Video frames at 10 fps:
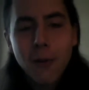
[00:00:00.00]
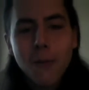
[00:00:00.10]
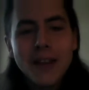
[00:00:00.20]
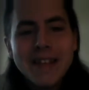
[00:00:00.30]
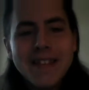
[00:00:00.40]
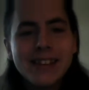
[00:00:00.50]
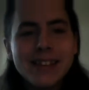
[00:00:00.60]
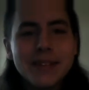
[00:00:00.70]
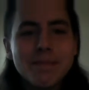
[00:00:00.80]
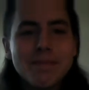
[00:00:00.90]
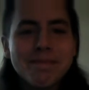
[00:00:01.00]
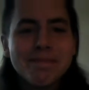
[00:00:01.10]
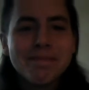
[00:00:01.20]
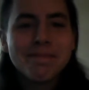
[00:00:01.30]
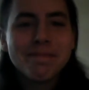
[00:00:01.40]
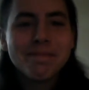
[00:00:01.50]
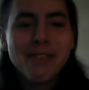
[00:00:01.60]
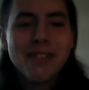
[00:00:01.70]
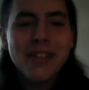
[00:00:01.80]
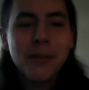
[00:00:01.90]
Was it
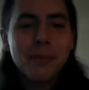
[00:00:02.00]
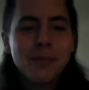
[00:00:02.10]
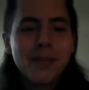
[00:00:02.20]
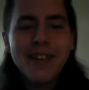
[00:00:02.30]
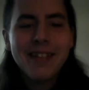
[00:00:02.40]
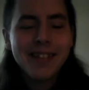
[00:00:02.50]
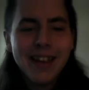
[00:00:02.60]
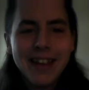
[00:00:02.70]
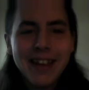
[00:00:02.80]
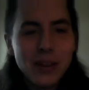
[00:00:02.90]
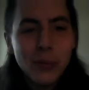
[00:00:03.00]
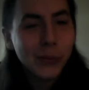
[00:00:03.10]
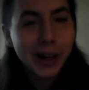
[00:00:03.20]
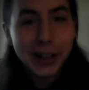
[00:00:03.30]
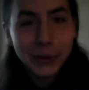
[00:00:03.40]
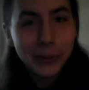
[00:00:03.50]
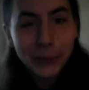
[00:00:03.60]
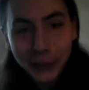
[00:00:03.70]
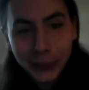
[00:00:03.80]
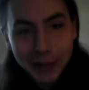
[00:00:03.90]
some nice tasty wine
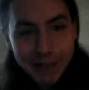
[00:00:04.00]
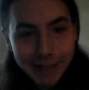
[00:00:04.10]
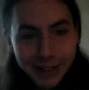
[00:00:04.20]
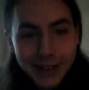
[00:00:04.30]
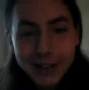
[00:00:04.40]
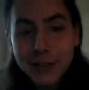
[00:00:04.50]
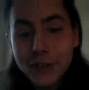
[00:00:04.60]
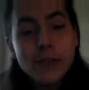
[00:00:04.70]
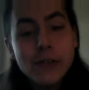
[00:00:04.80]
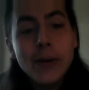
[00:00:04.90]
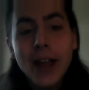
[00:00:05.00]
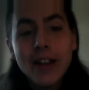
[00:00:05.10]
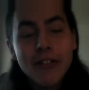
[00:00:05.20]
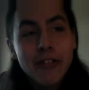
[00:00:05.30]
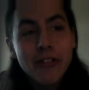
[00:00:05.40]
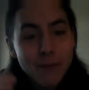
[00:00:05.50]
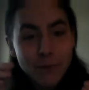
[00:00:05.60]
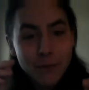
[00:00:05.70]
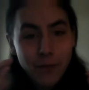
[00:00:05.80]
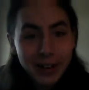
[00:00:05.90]
coolers? Did you get
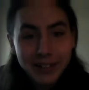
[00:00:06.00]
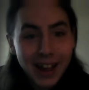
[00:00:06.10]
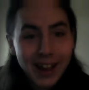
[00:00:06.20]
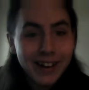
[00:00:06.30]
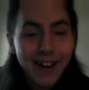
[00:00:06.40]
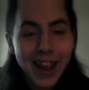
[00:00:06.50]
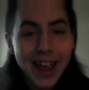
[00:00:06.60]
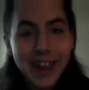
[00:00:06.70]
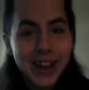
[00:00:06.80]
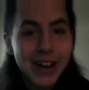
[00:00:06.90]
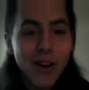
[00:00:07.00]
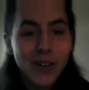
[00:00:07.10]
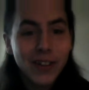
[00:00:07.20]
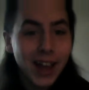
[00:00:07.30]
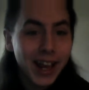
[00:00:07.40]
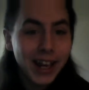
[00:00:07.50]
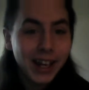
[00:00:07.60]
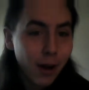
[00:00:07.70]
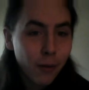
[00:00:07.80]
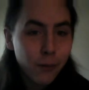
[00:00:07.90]
fucked out of your head on
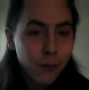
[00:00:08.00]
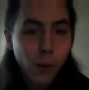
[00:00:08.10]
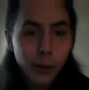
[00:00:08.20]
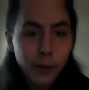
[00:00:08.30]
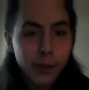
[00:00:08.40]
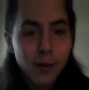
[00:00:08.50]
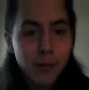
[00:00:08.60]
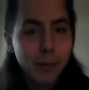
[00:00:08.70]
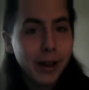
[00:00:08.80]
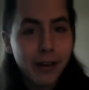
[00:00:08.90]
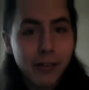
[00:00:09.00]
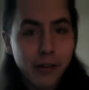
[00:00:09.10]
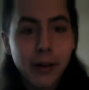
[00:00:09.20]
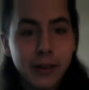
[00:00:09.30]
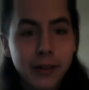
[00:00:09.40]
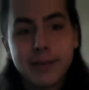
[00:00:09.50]
like a fourth of a Mike's Hard?